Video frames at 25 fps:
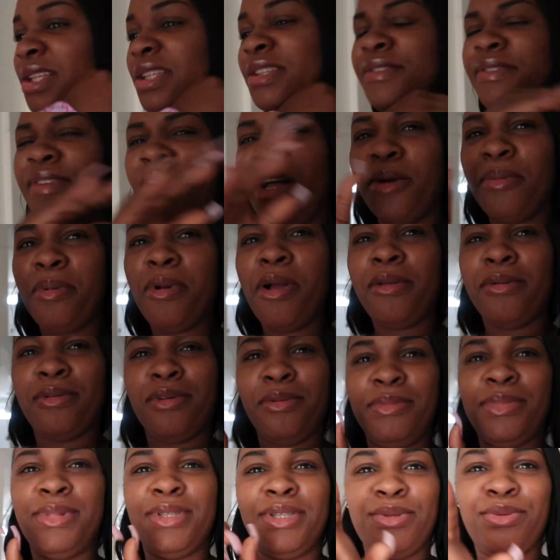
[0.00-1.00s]
this vlog
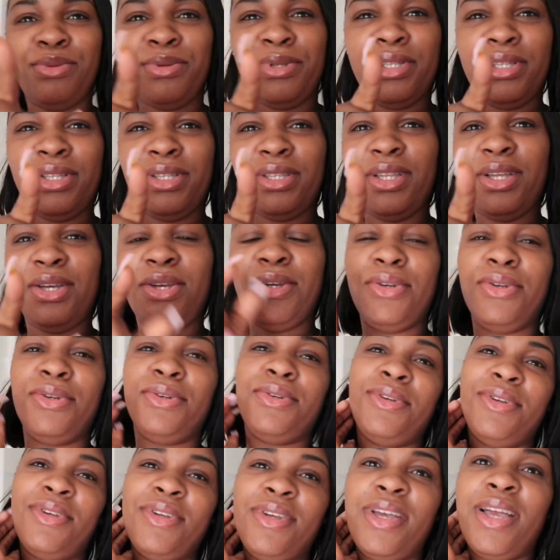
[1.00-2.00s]
probably is real
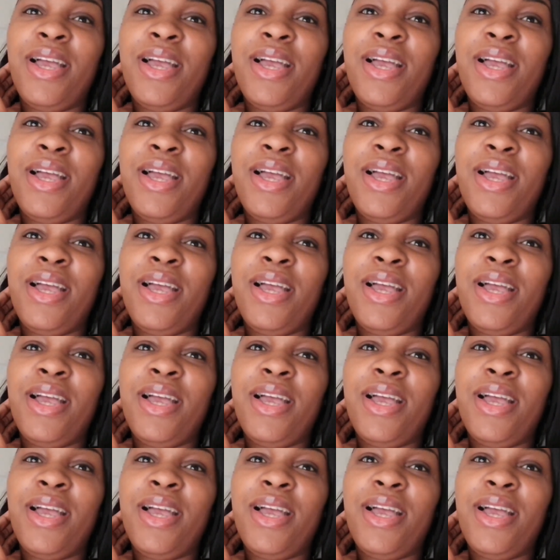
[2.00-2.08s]
long